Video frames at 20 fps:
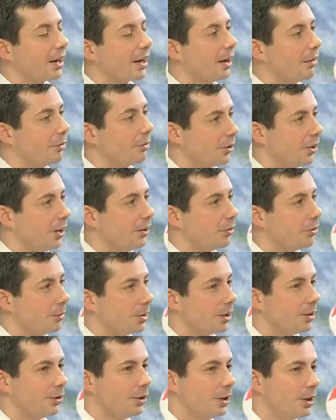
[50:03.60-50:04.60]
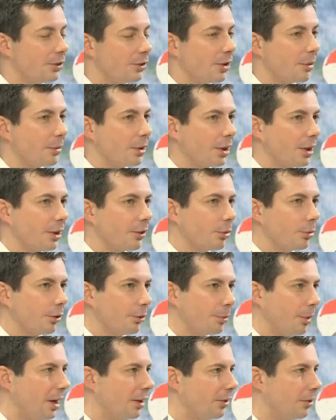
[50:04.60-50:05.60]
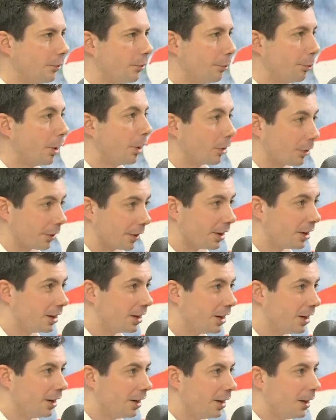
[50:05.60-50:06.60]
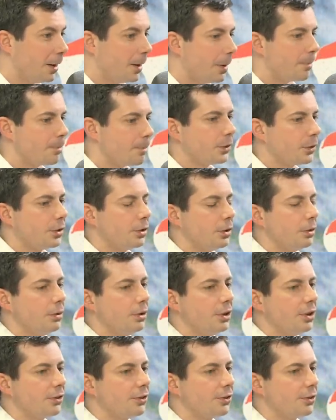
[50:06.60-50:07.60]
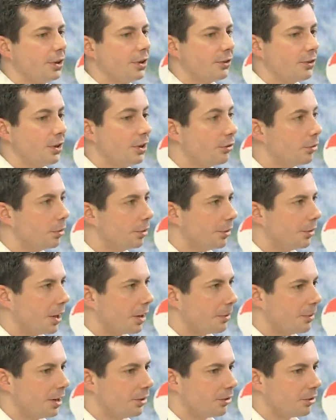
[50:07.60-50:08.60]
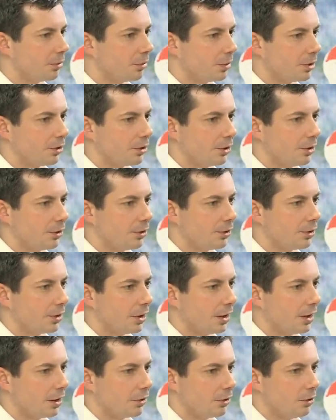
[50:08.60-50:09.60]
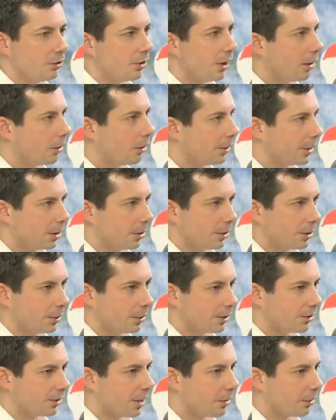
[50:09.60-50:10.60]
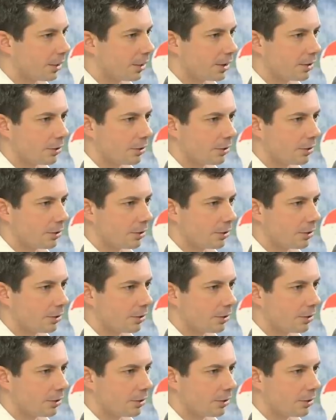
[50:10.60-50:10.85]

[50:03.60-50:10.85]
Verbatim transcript: conversation because it is something that's responsive partly to this this issue of automation, which is, uh, as you say, only going to accelerate.